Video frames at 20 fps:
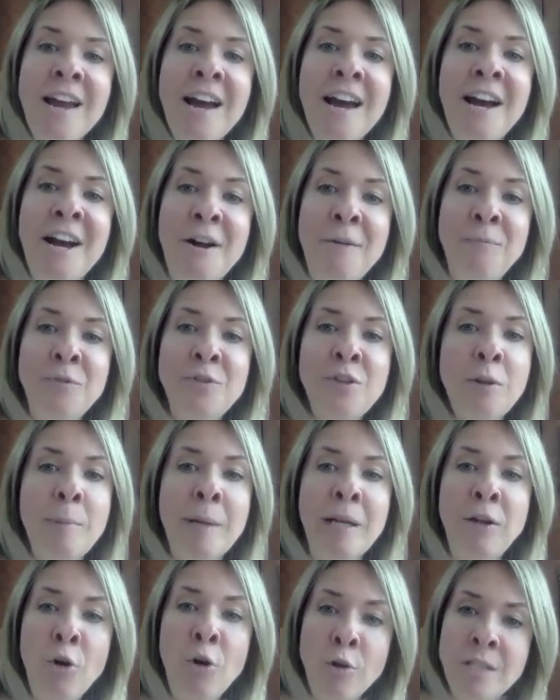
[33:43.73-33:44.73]
Um, so there'll
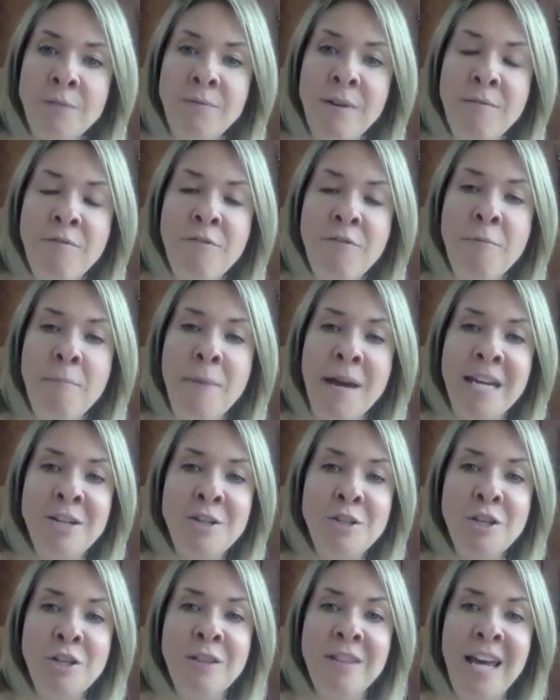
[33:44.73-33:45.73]
be lots of
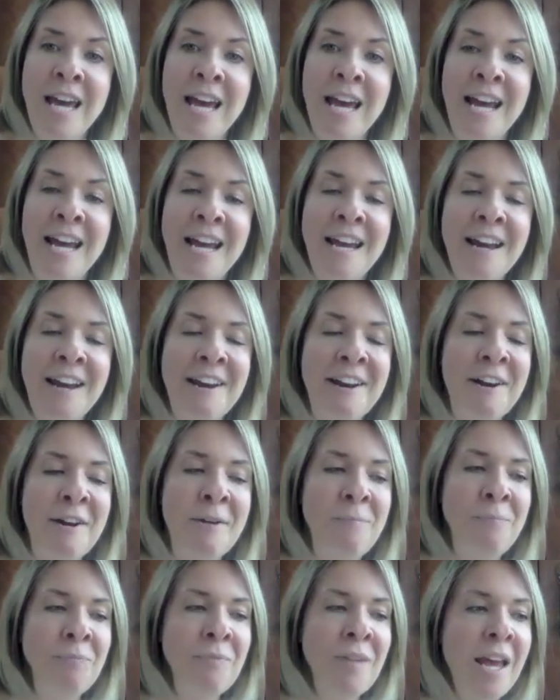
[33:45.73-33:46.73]
information there.
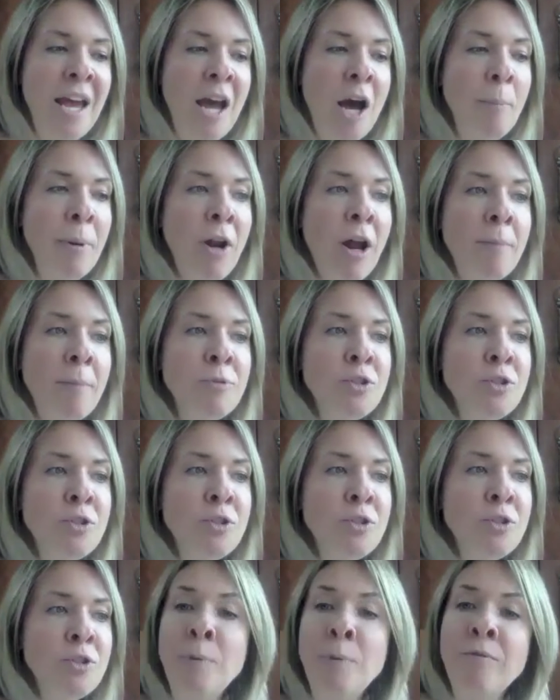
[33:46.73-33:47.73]
Um, but I'm just
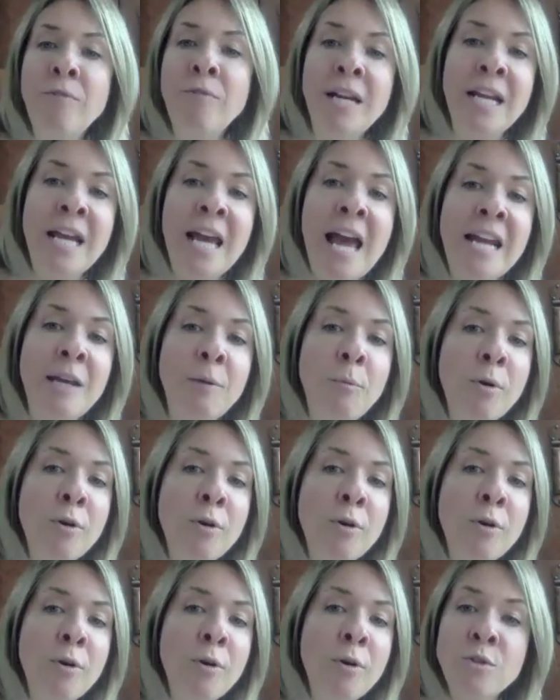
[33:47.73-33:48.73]
open, really,
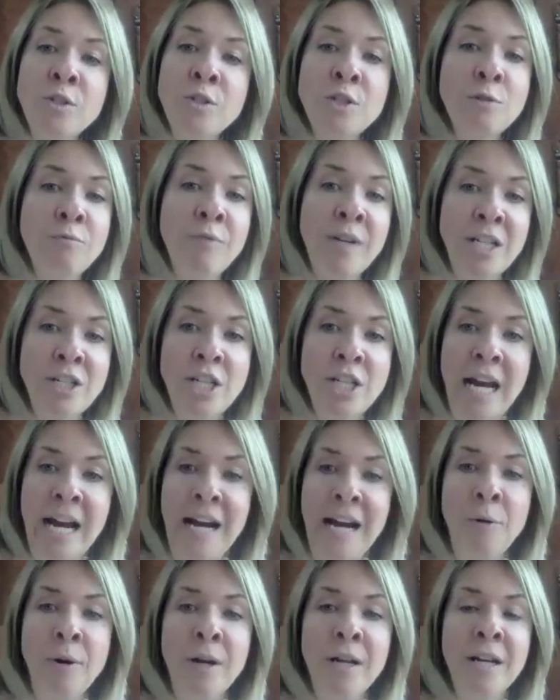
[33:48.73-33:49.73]
anyone who wants to reach
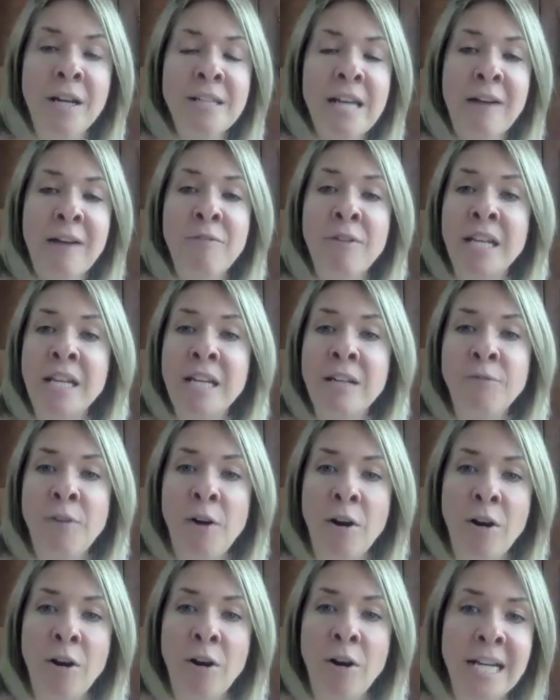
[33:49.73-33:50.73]
out and have any
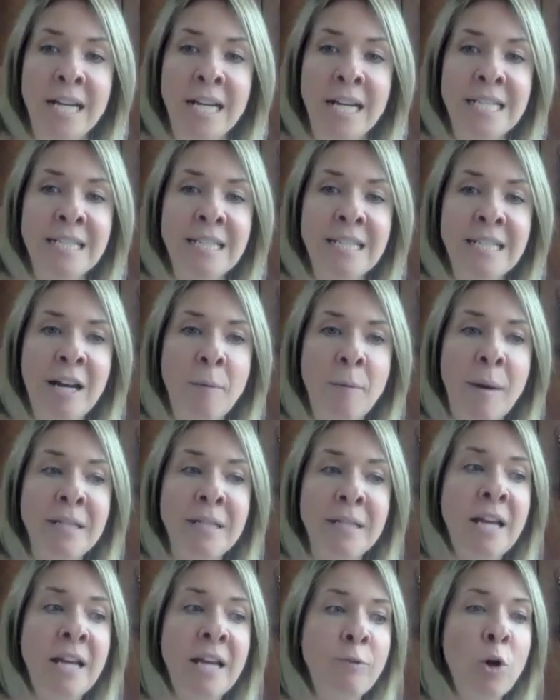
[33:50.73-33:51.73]
advice. Um,
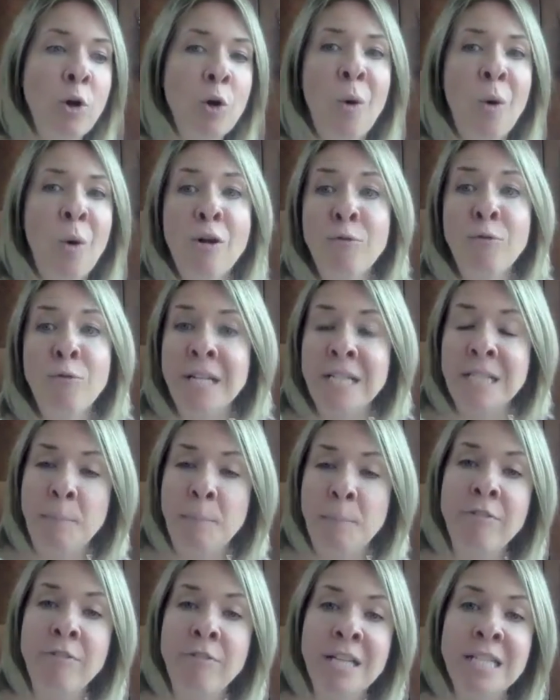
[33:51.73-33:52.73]
as I say, I've got quite a lot of
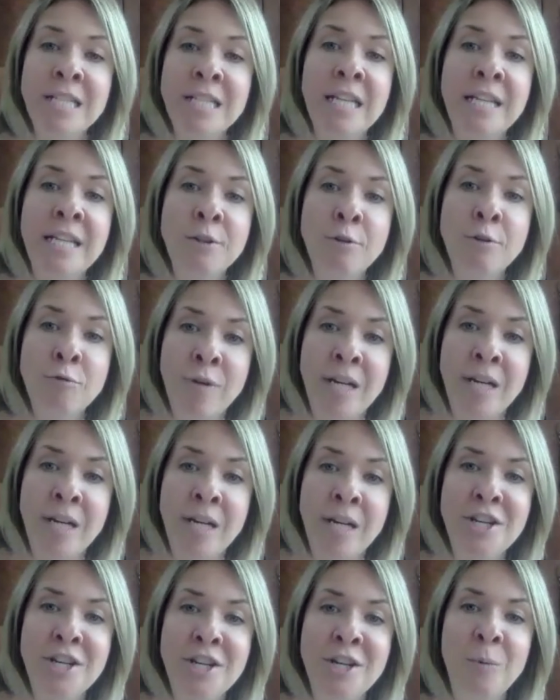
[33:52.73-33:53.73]
experience in the
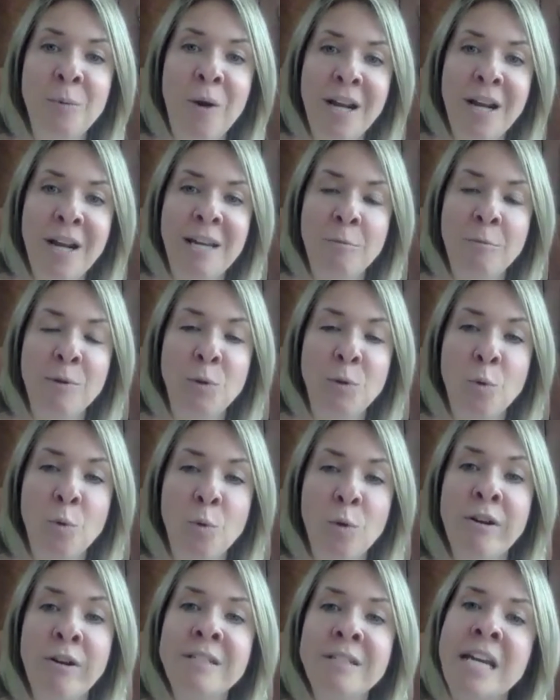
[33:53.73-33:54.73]
region, working with
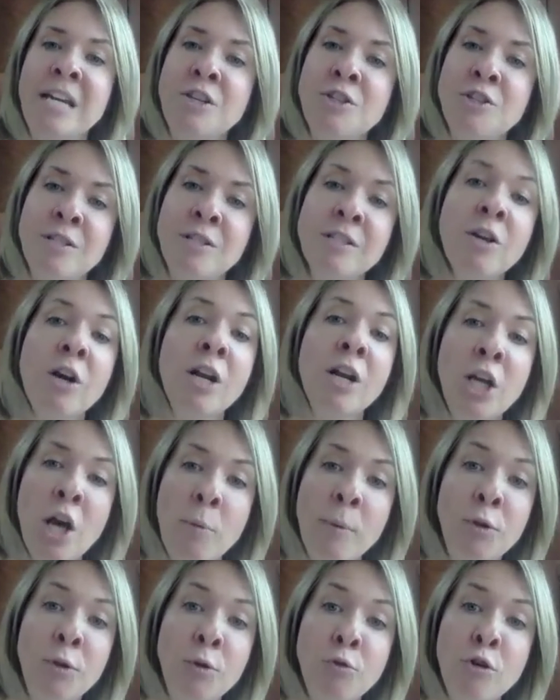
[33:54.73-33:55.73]
organisations, kind
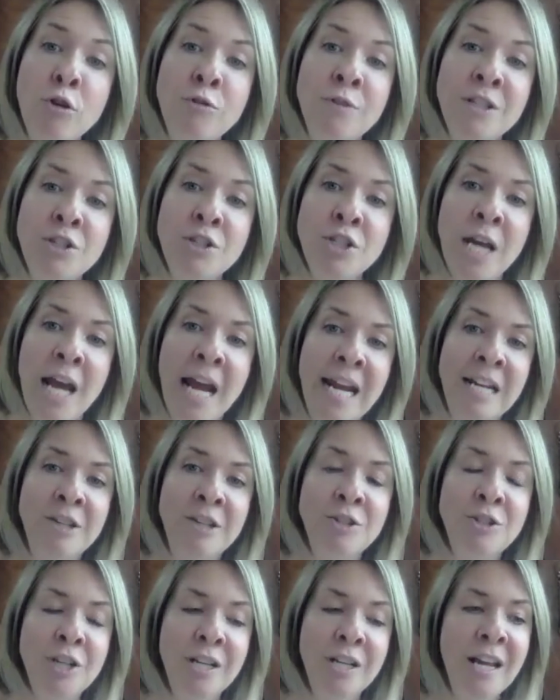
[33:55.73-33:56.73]
of going through this
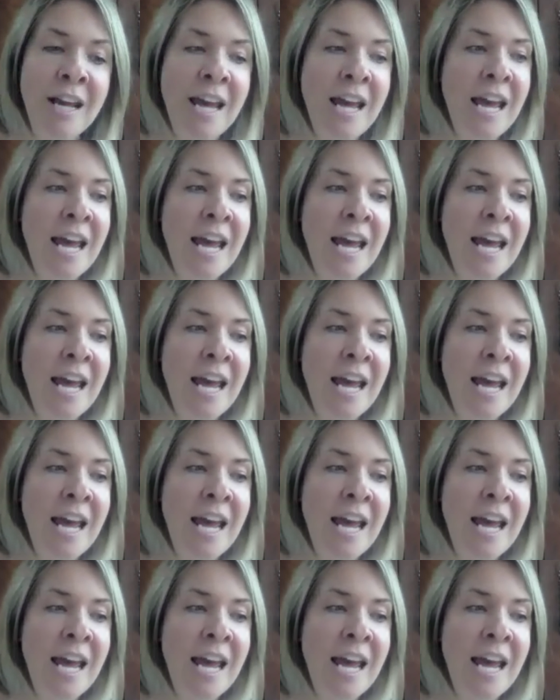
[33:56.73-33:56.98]
change and